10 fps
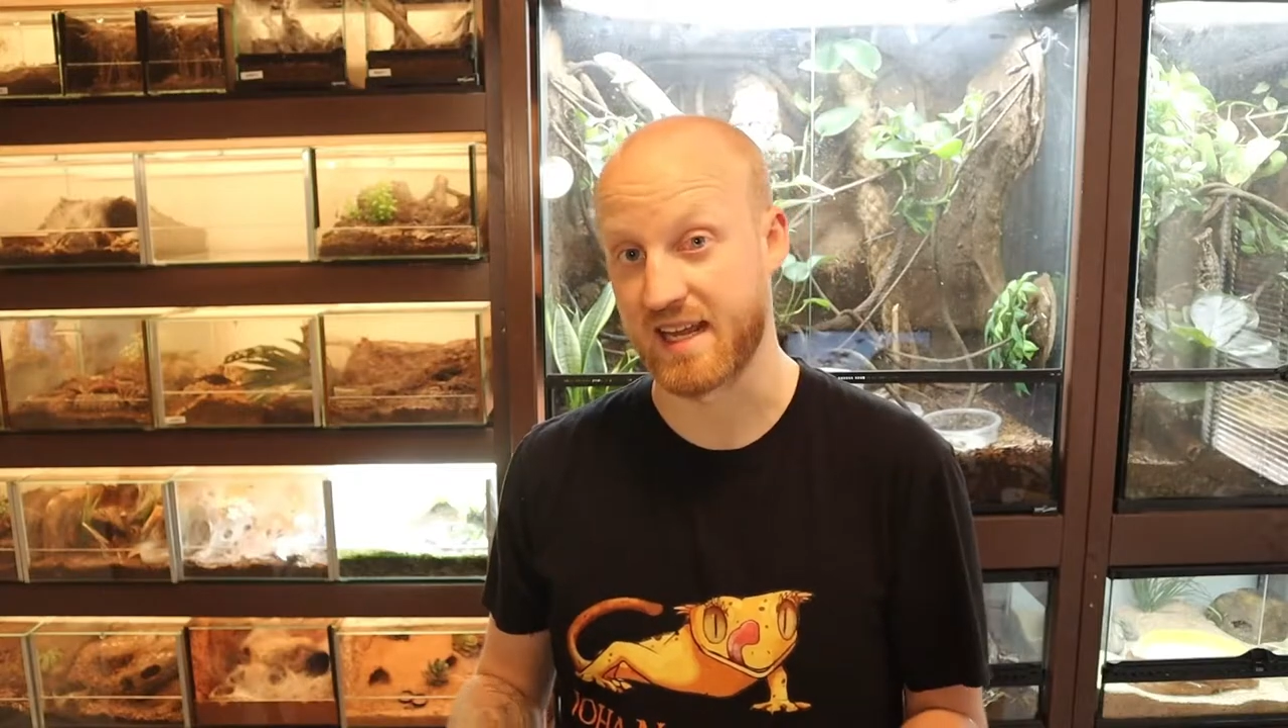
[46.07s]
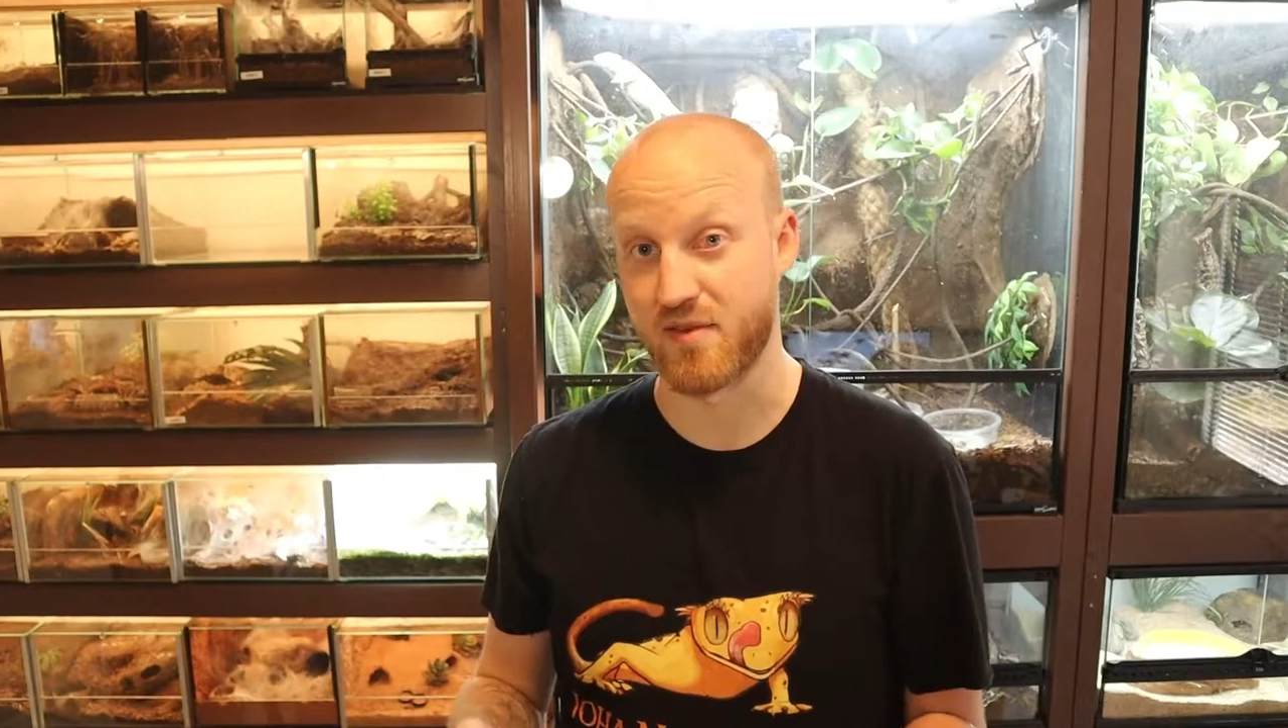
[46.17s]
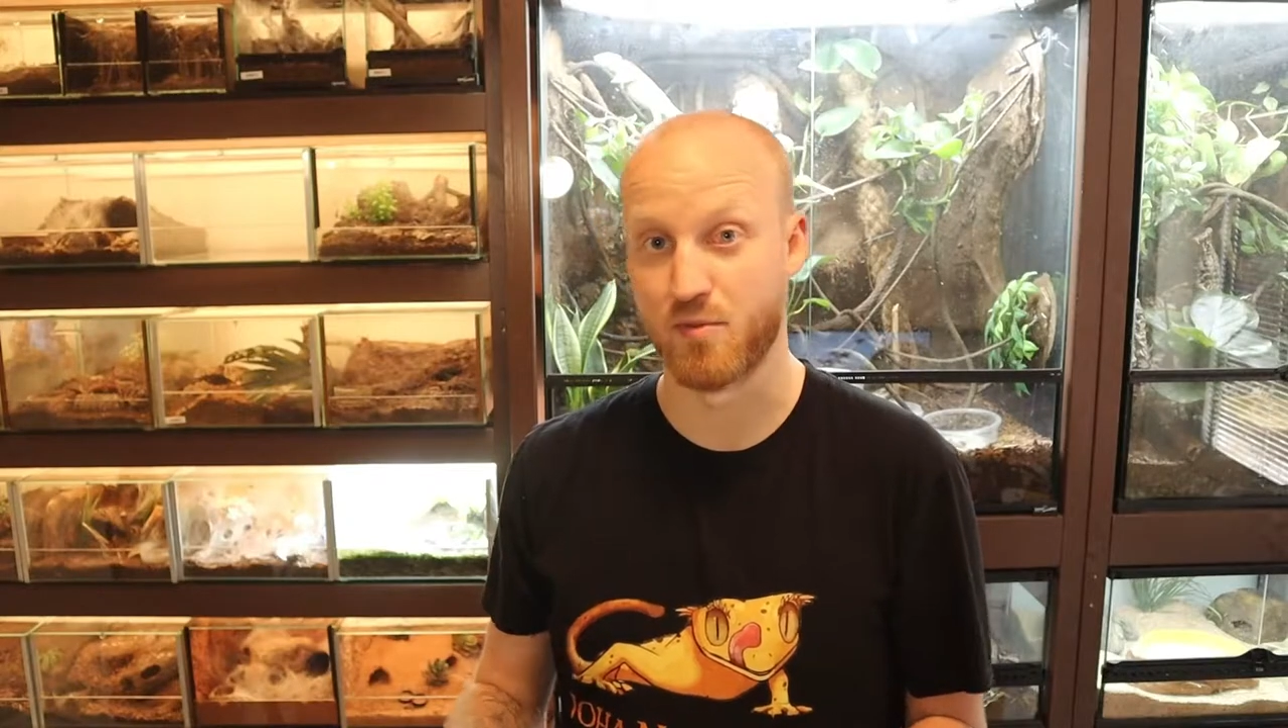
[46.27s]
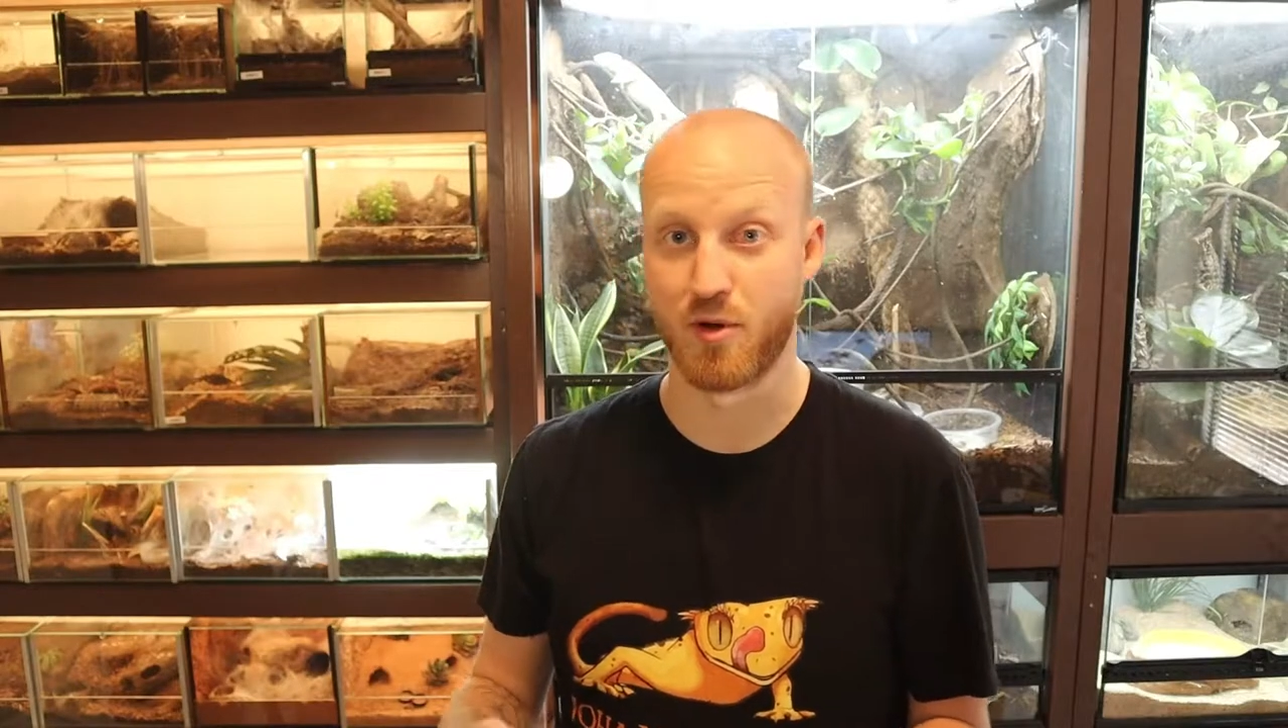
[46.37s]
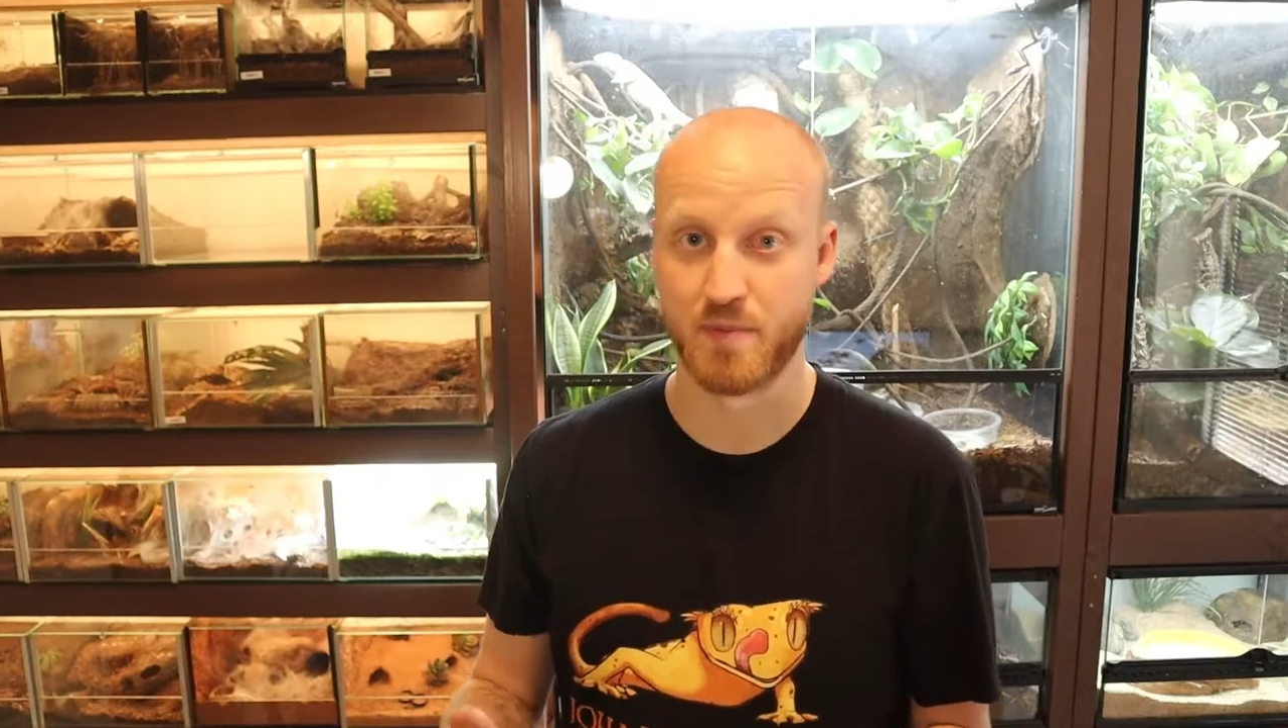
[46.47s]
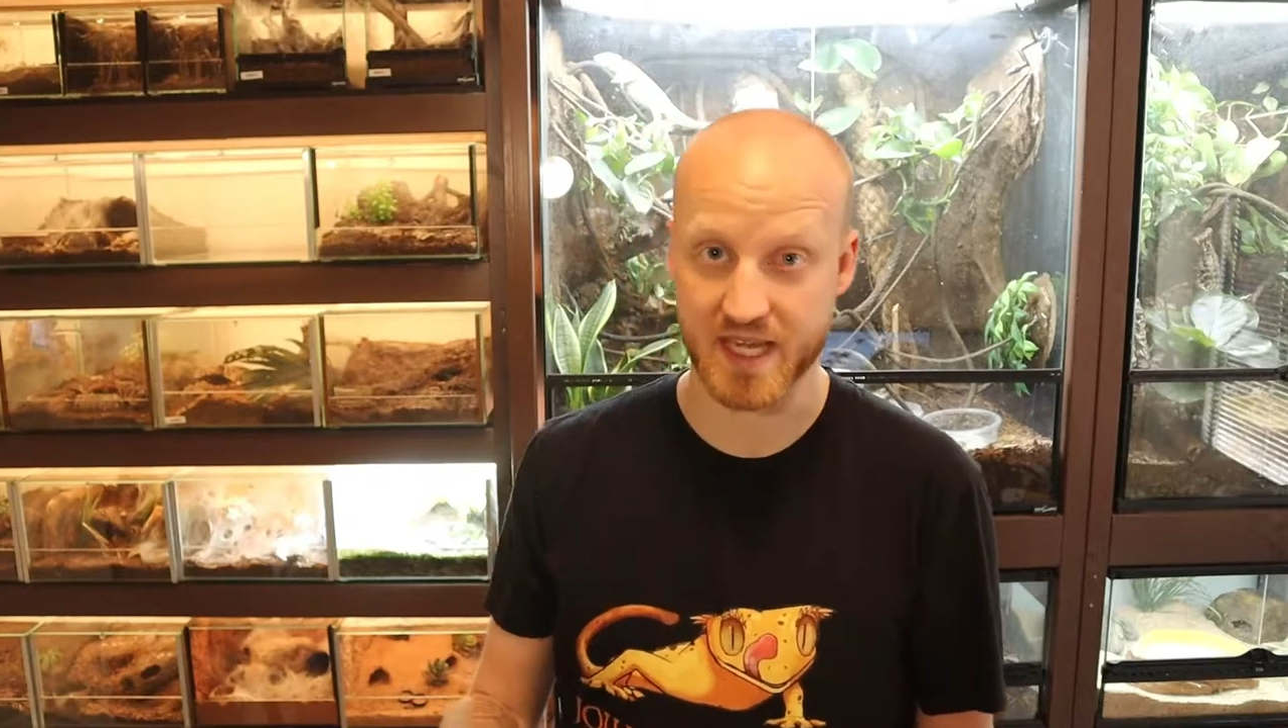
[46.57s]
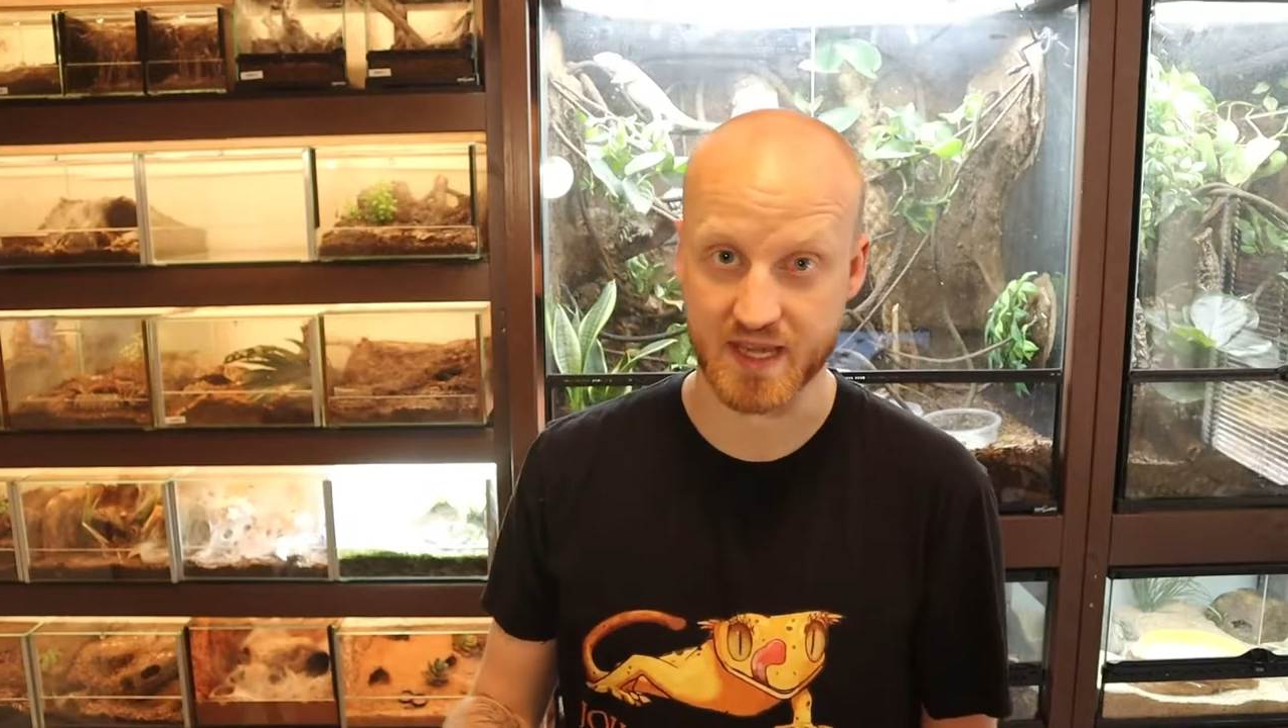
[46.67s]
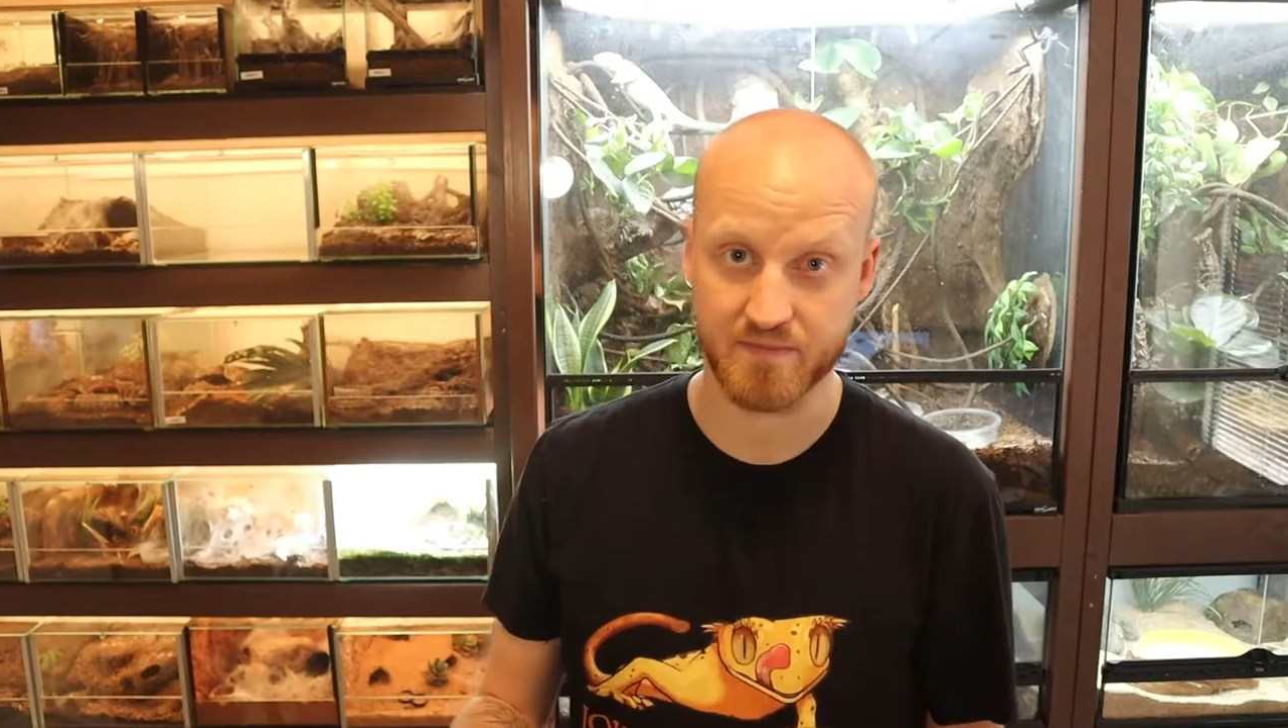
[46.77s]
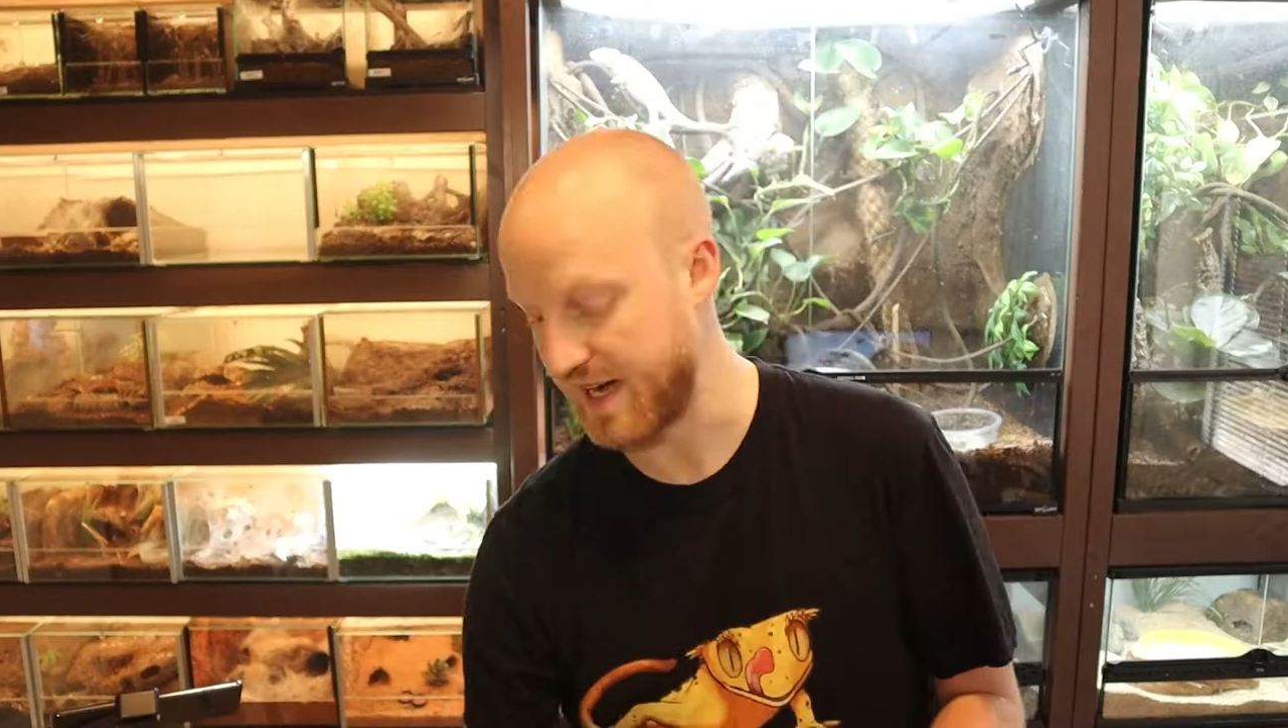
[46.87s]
even more peat.